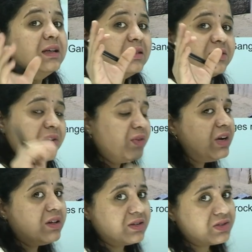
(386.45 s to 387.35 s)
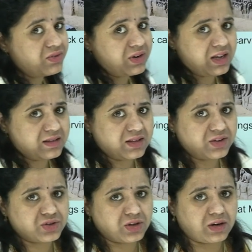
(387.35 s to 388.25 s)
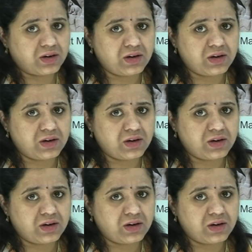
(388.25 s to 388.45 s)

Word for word: the Dravidian civilization.